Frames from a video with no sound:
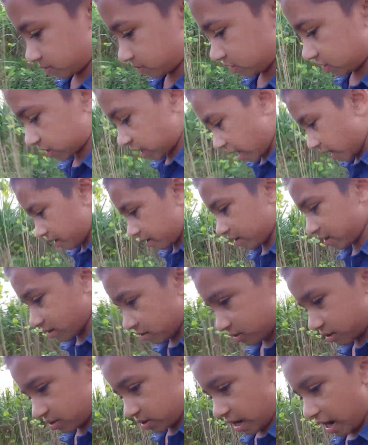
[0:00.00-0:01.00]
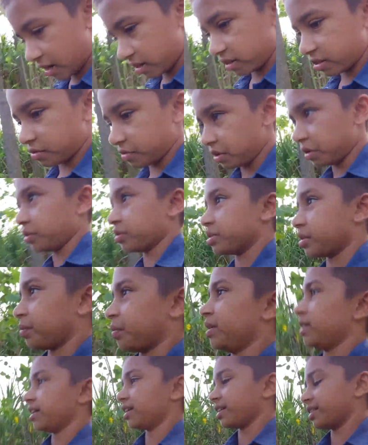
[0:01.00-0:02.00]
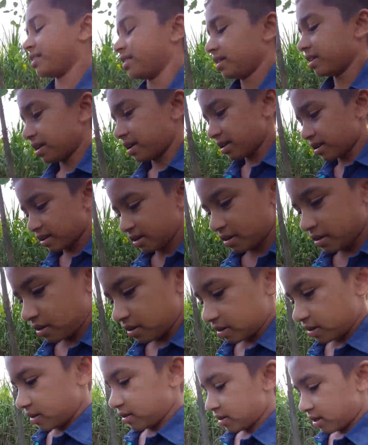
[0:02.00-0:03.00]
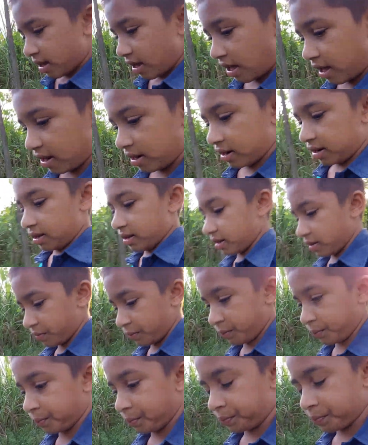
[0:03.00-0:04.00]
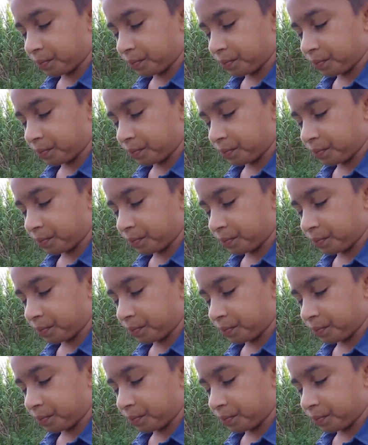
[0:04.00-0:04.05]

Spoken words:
share this video with somebody else. And